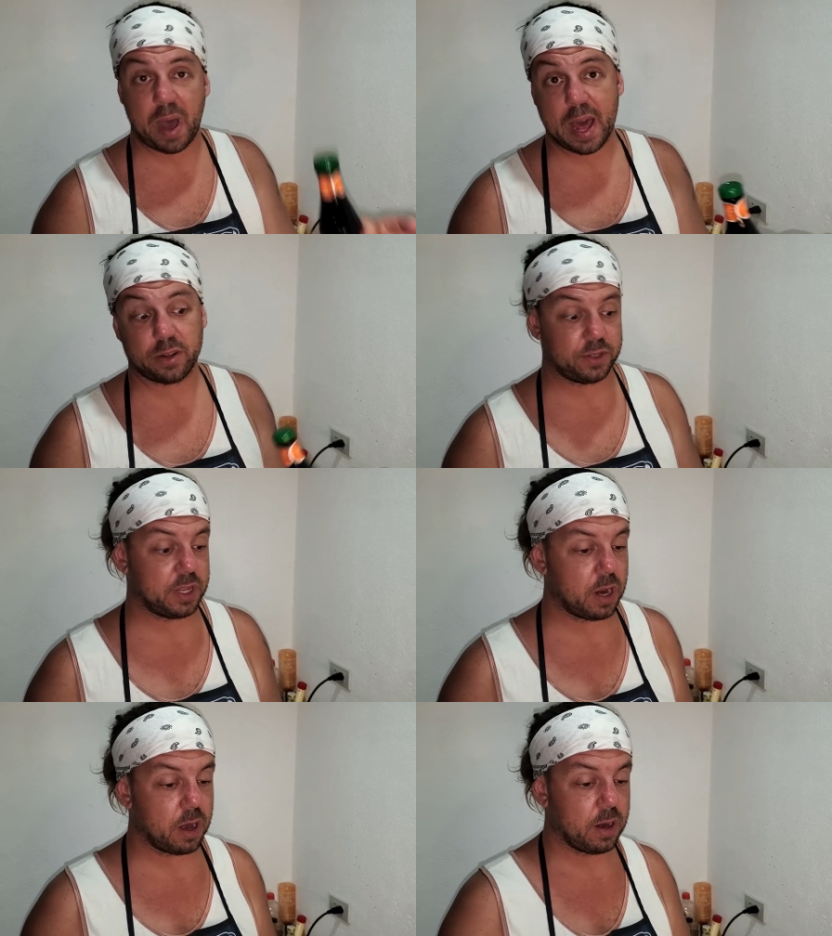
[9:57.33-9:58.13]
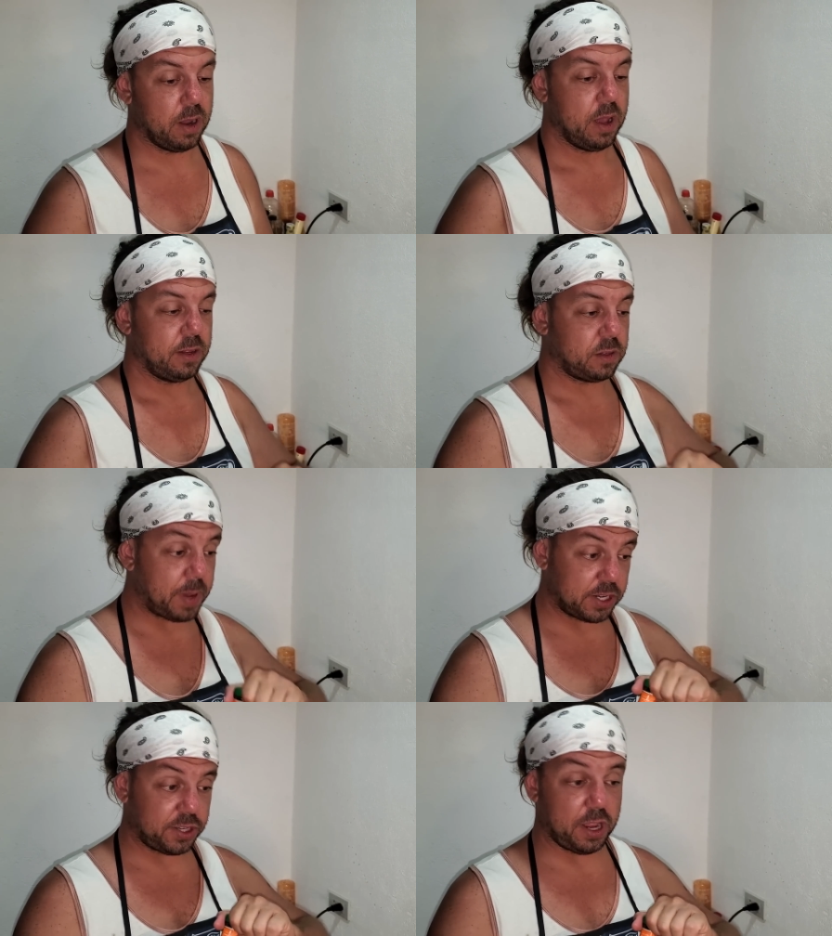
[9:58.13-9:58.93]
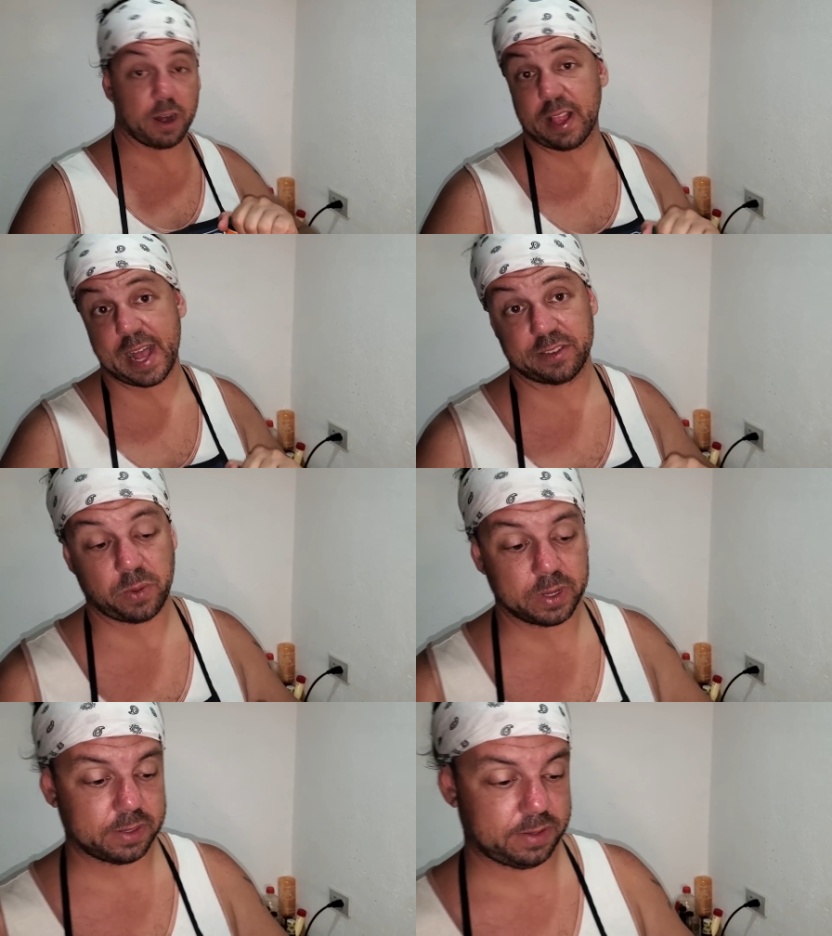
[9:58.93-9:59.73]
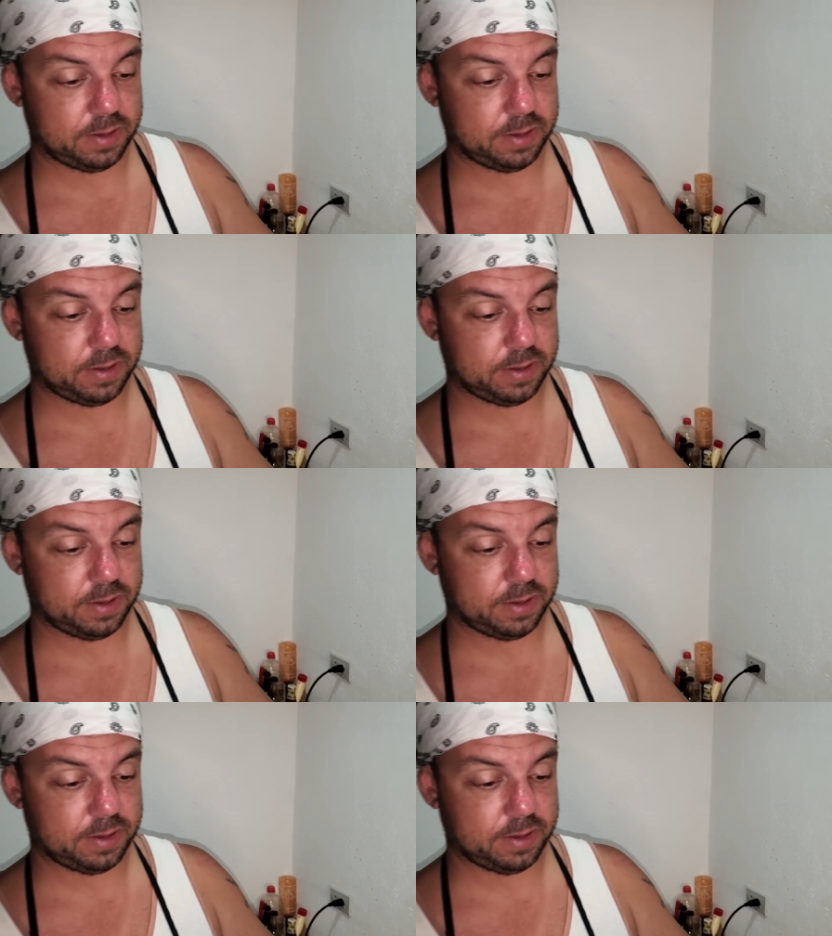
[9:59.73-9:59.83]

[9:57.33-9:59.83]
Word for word: bottles here, especially our glass ones.